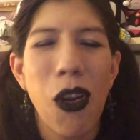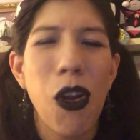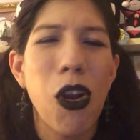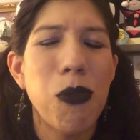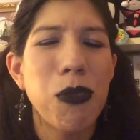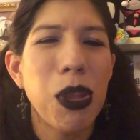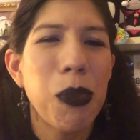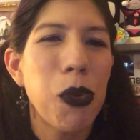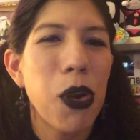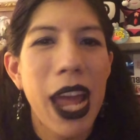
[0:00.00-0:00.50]

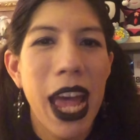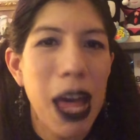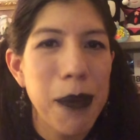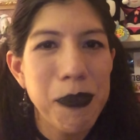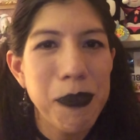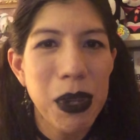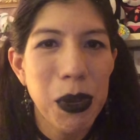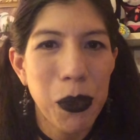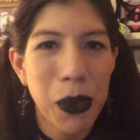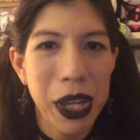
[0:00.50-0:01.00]
or the more
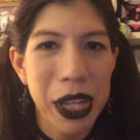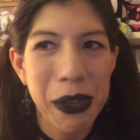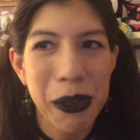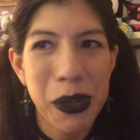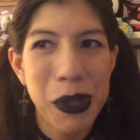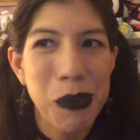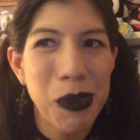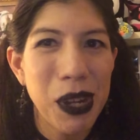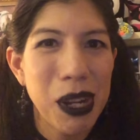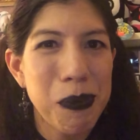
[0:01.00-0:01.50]
happy one,
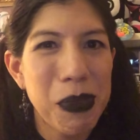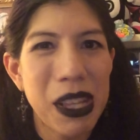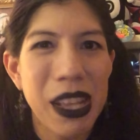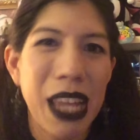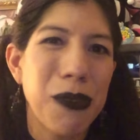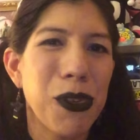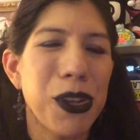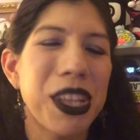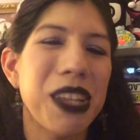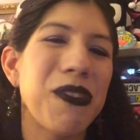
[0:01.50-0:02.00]
or you want to be
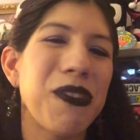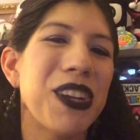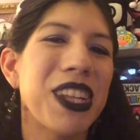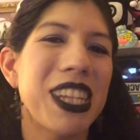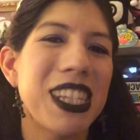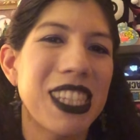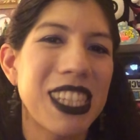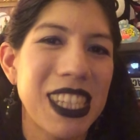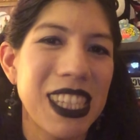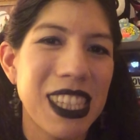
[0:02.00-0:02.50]
like
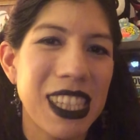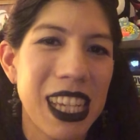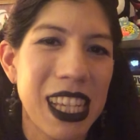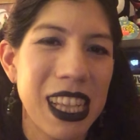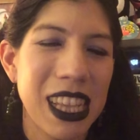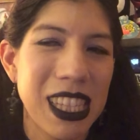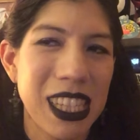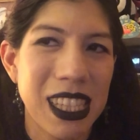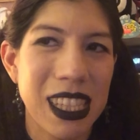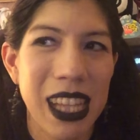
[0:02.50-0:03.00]
really Disney,